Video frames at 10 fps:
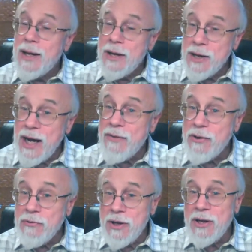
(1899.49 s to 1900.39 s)
You'd have a
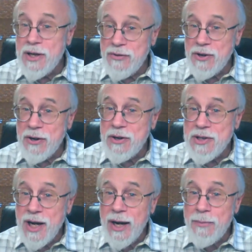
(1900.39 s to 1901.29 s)
real difficult
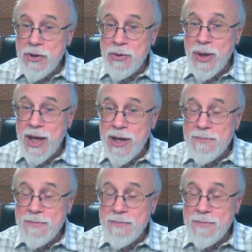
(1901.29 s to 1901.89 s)
time doing it.